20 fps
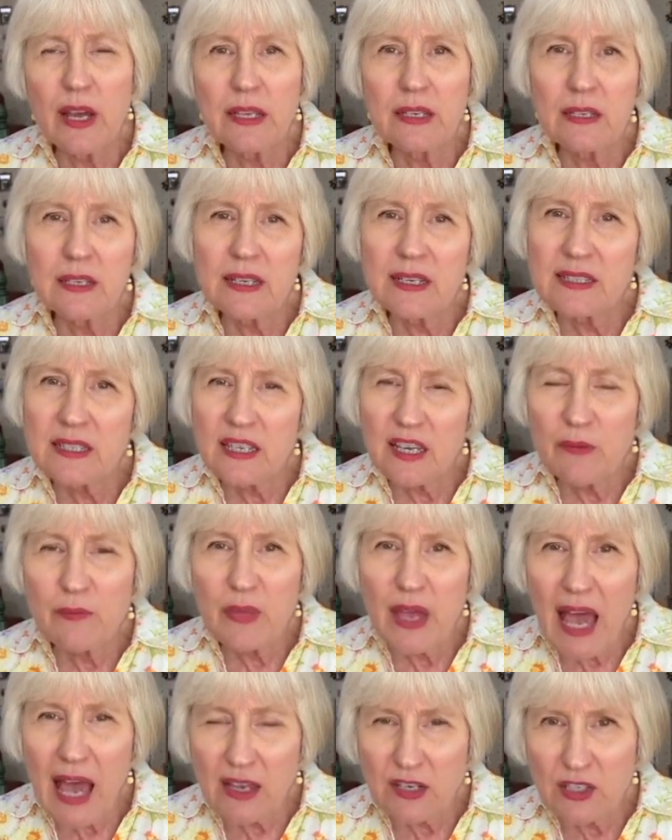Biden is a
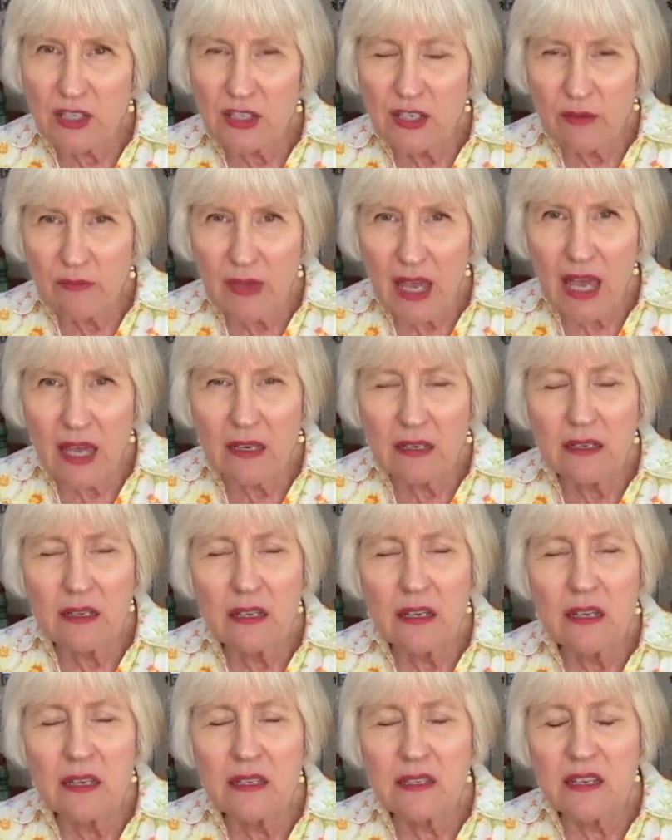compassionate man.
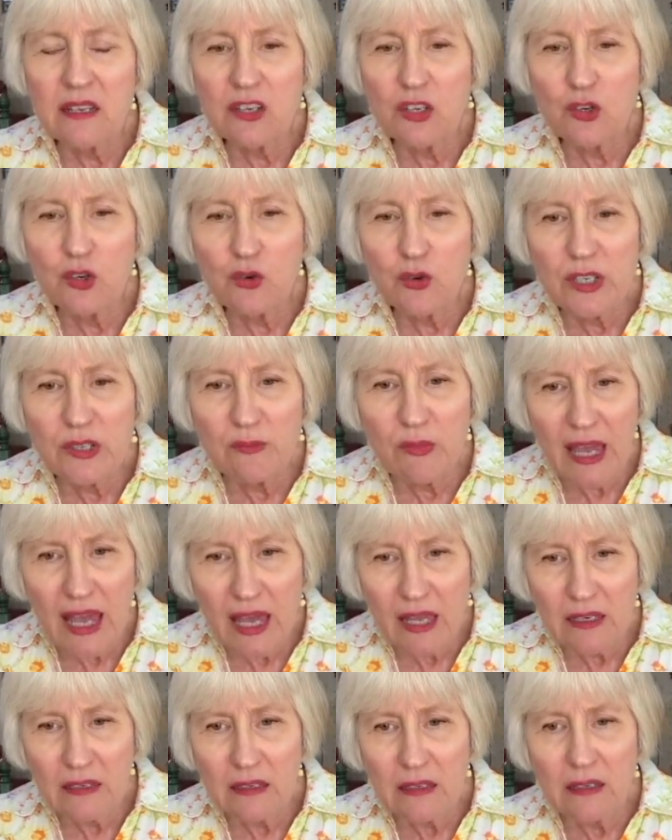He is a good
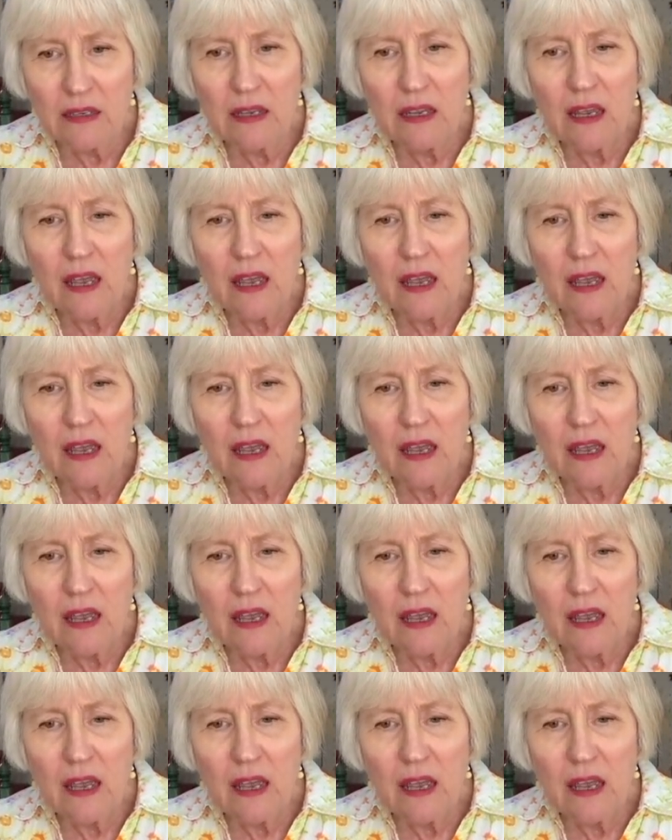man.